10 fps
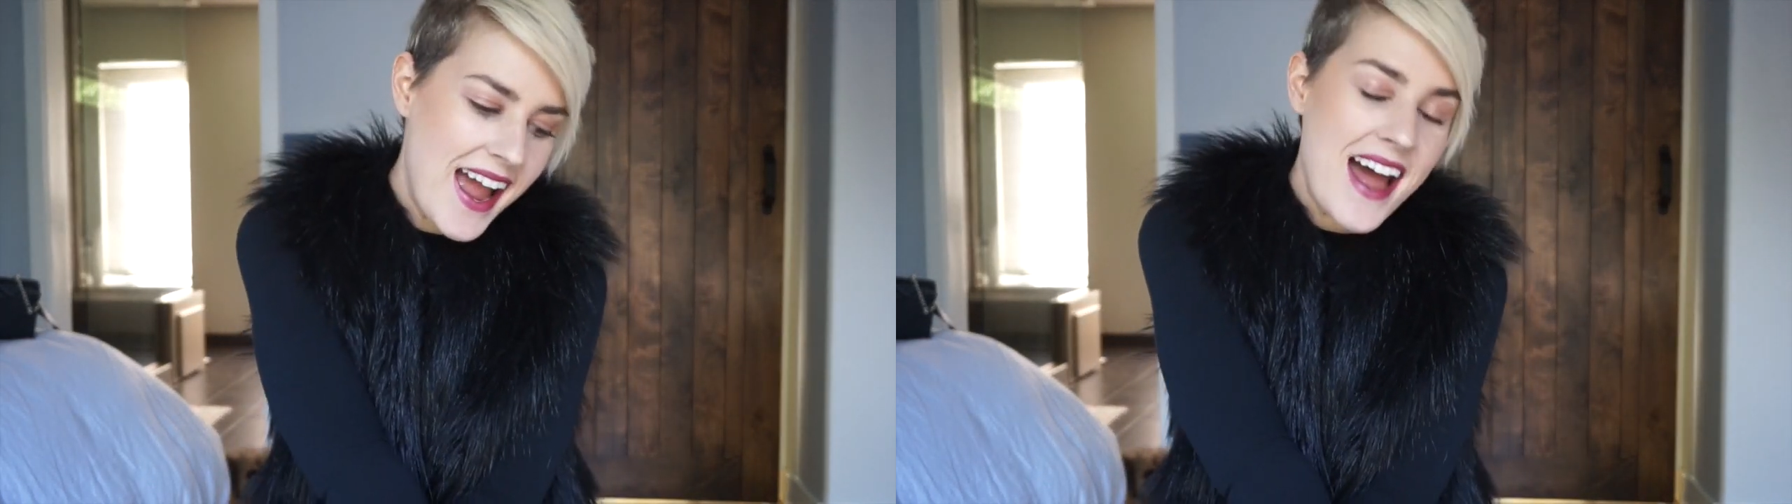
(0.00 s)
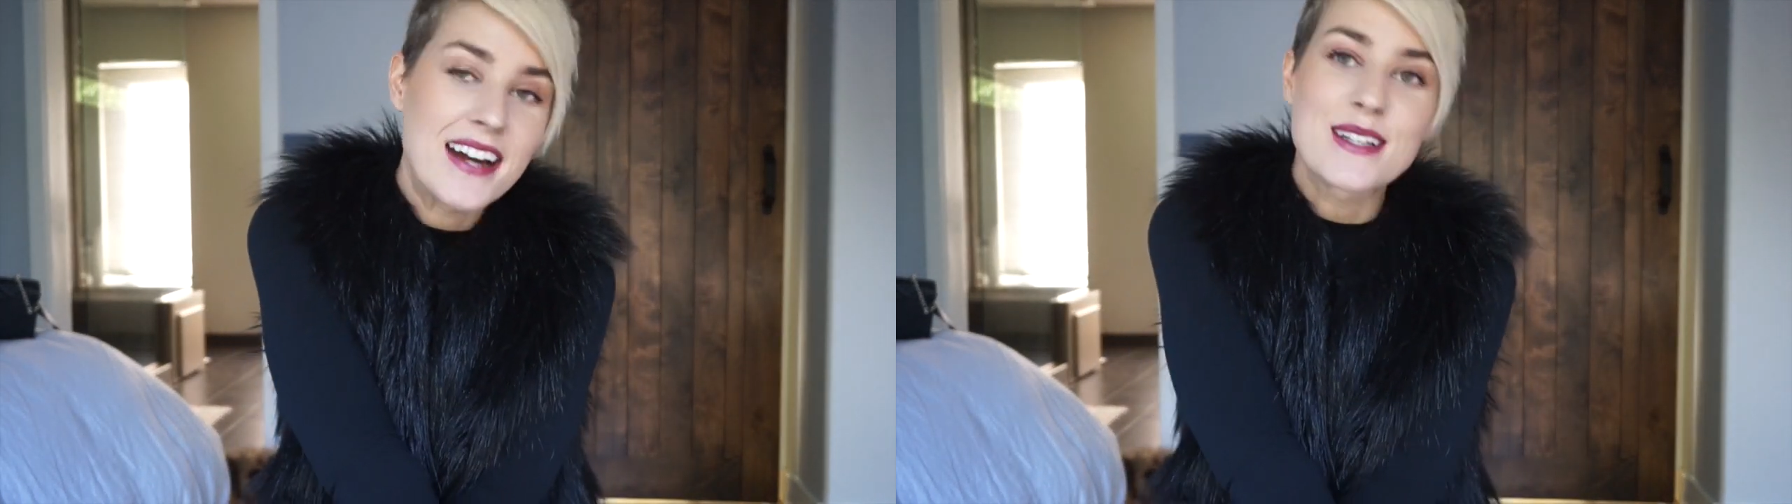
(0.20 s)

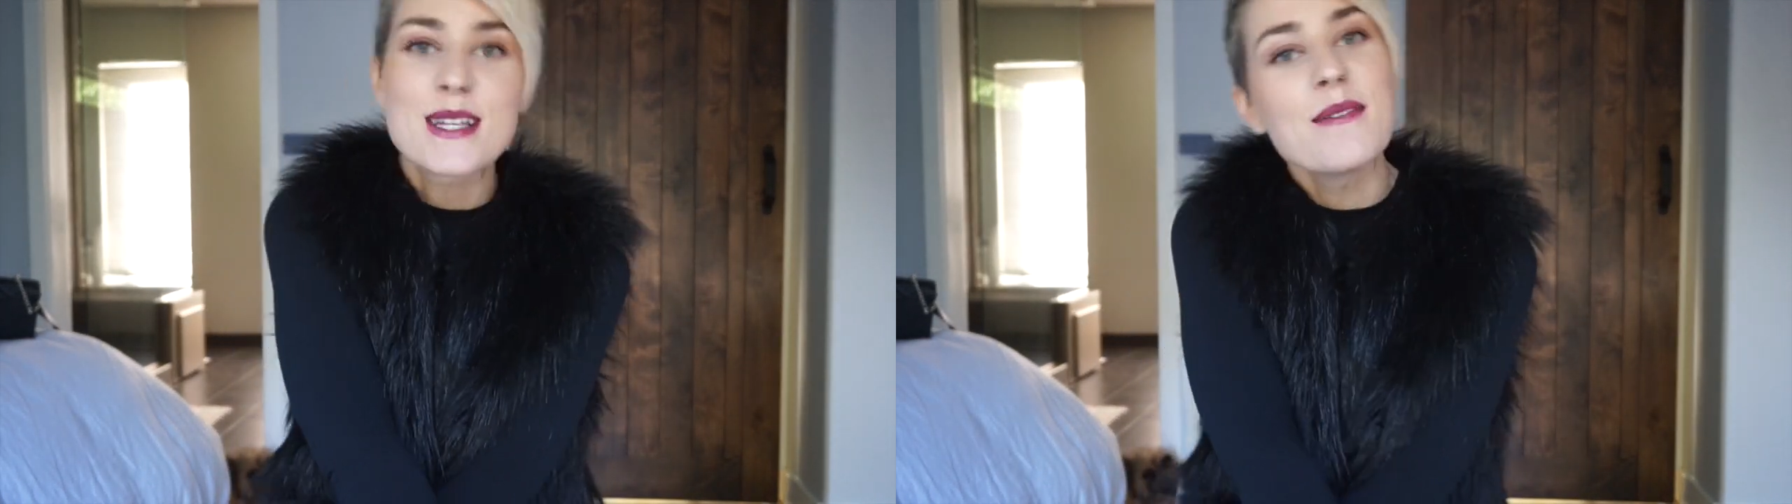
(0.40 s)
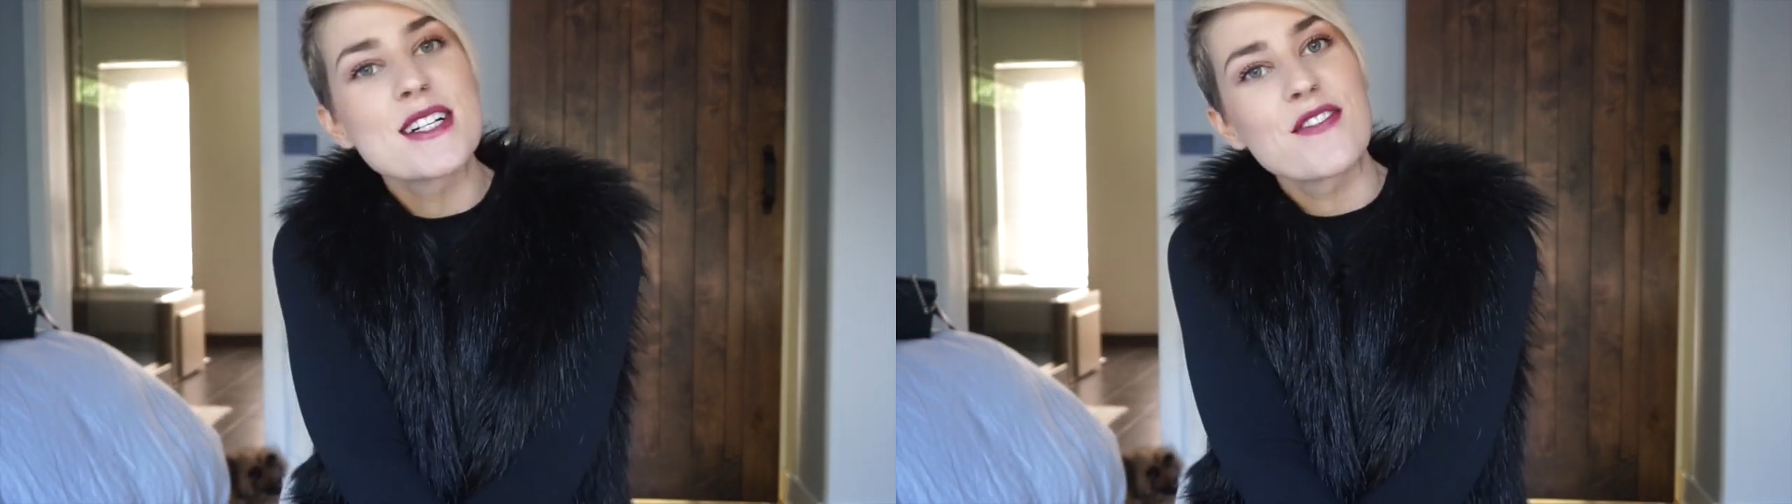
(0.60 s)
had
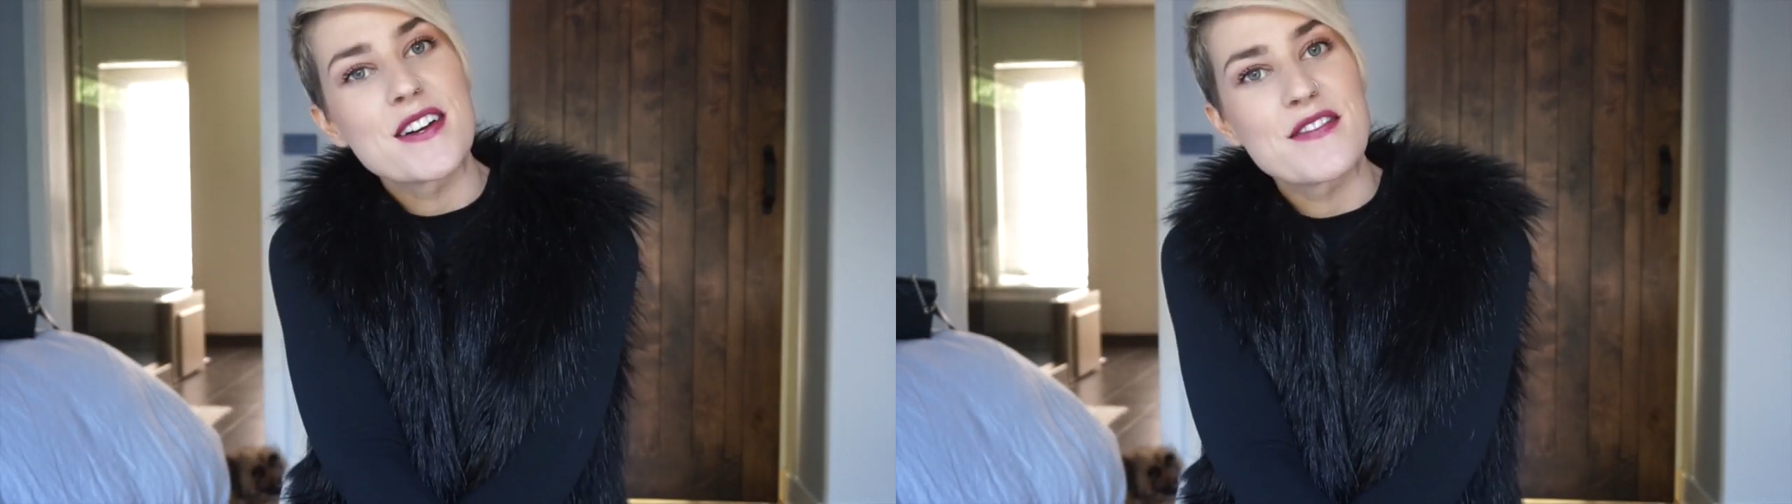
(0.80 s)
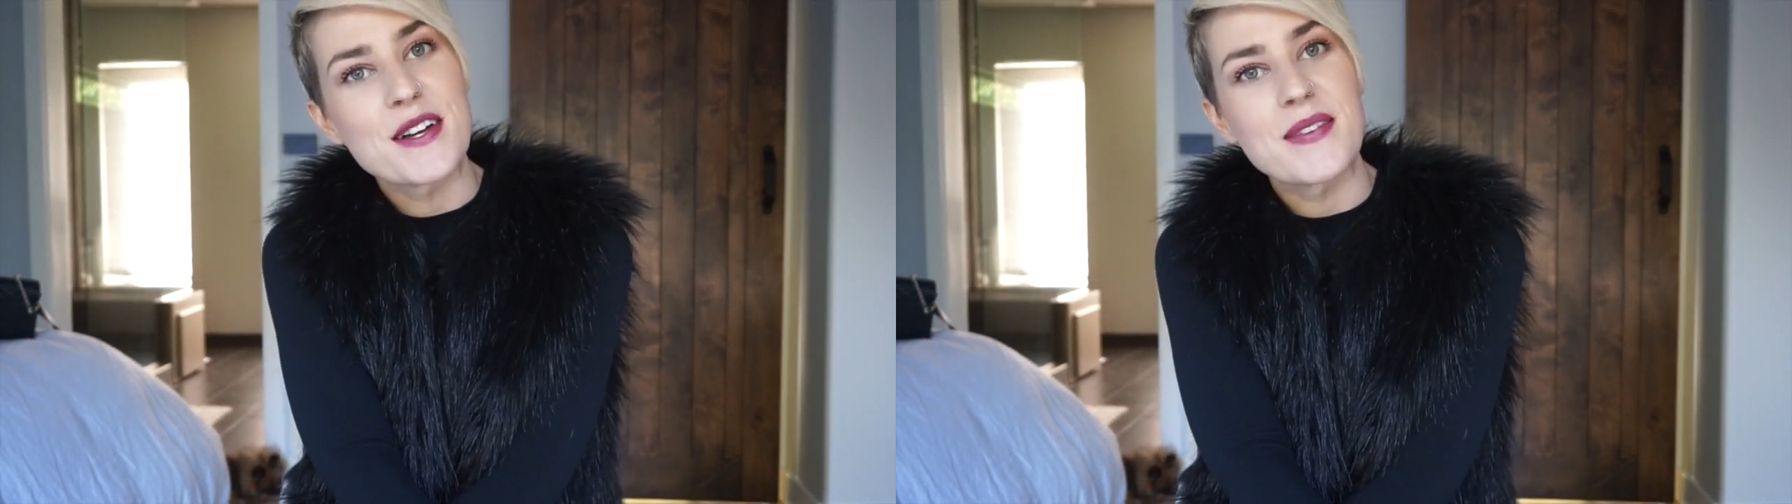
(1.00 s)
so much
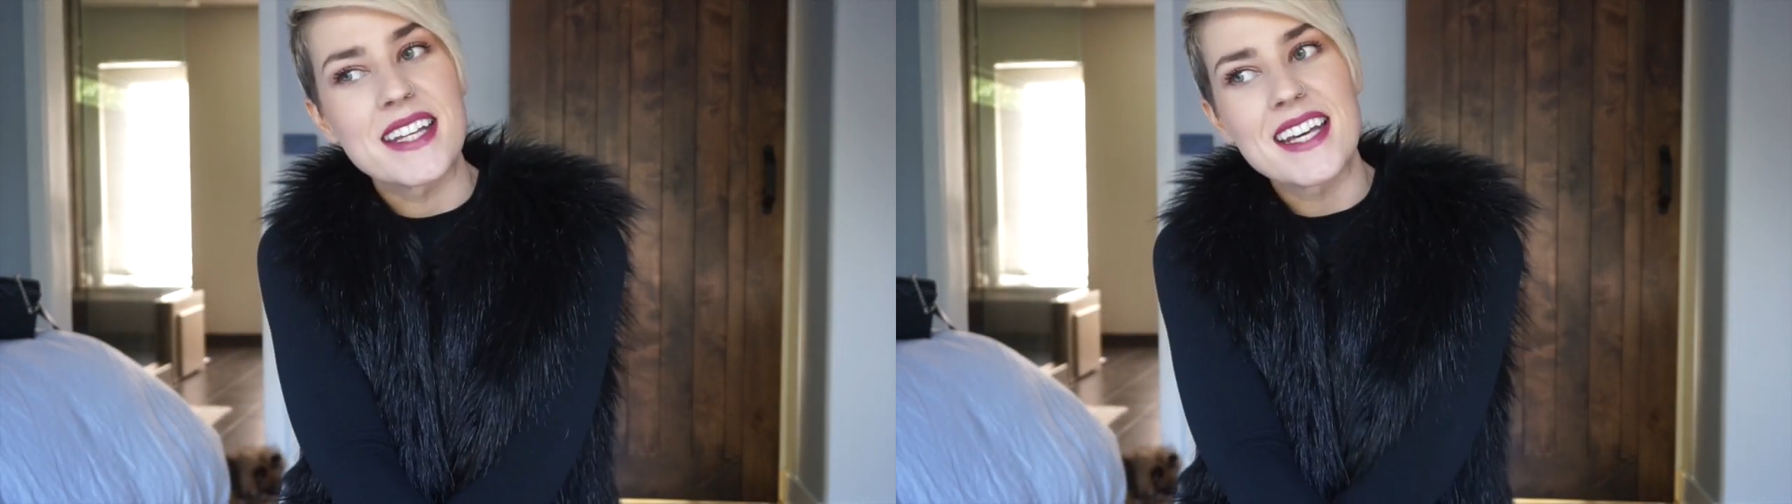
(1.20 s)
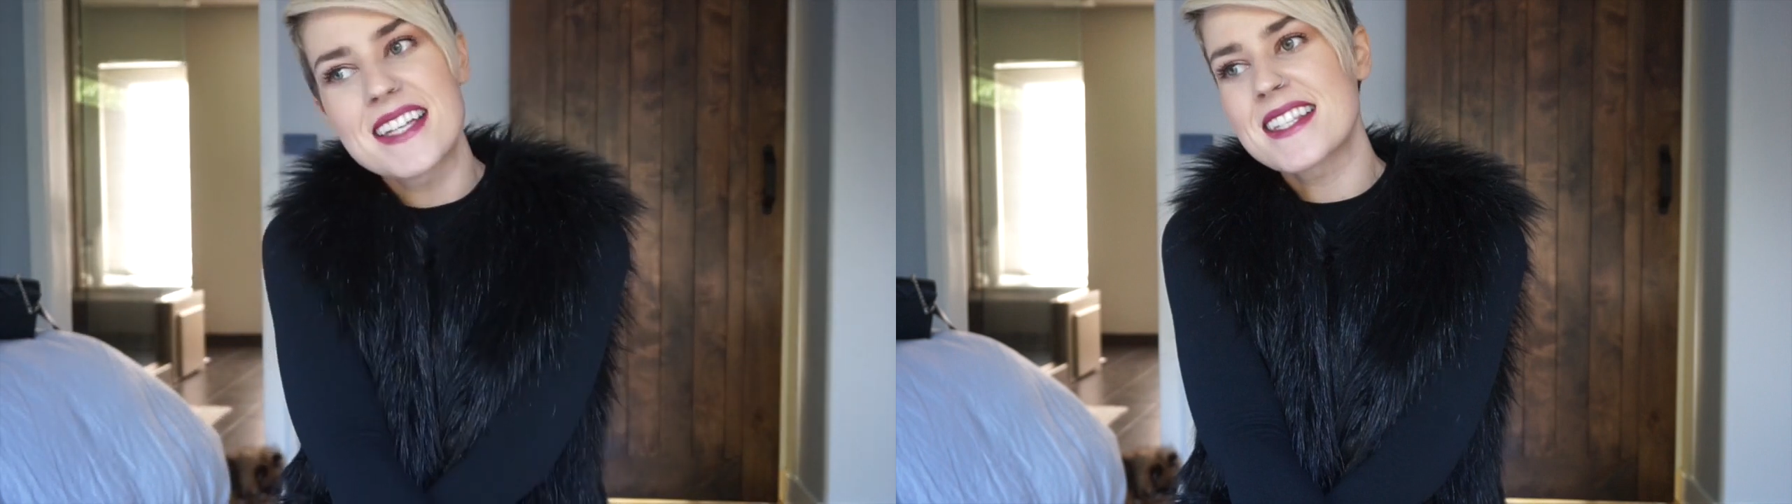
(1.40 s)
fun
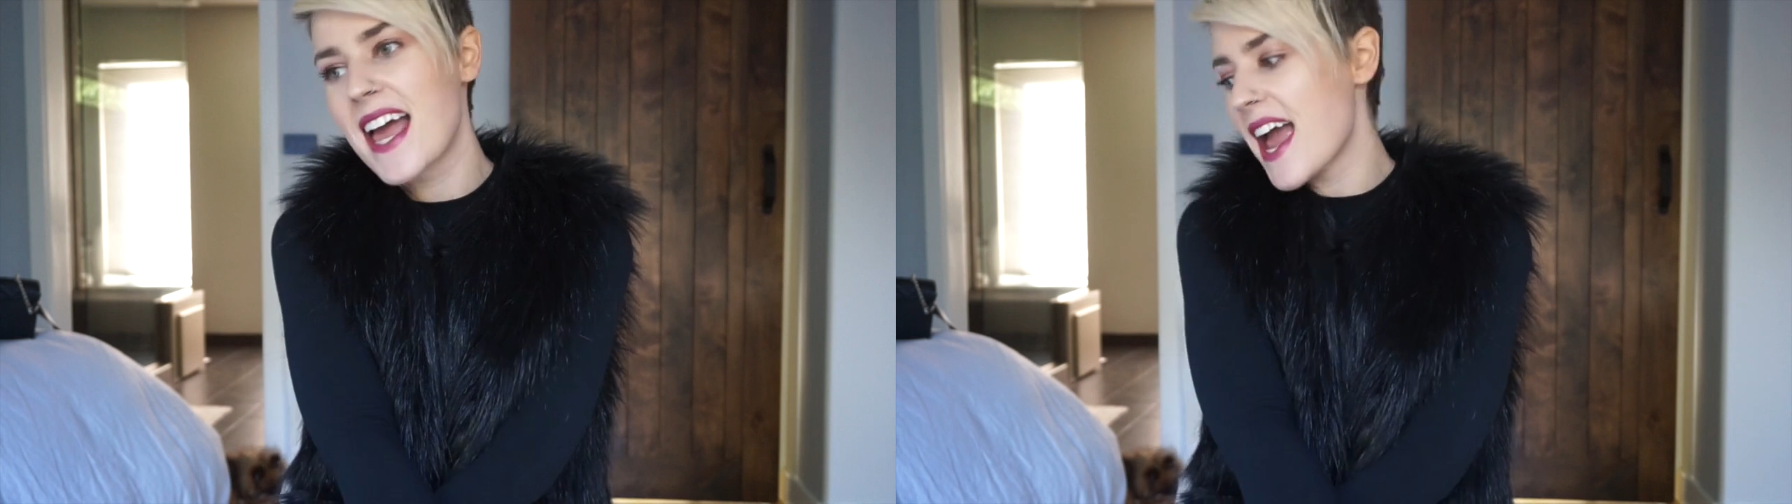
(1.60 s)
filming this,